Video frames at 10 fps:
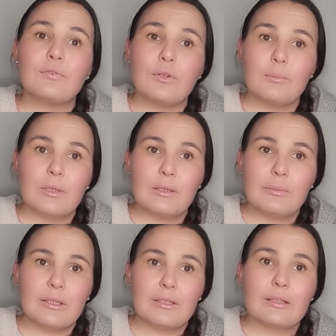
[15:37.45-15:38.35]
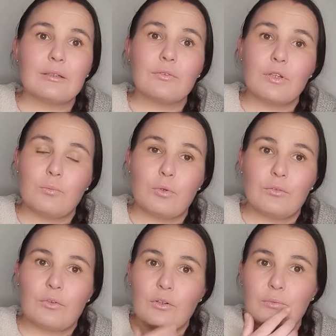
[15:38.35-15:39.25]
3mm and a
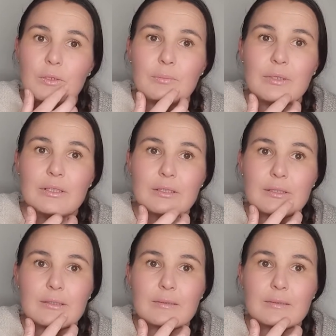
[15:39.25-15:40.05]
3.5mm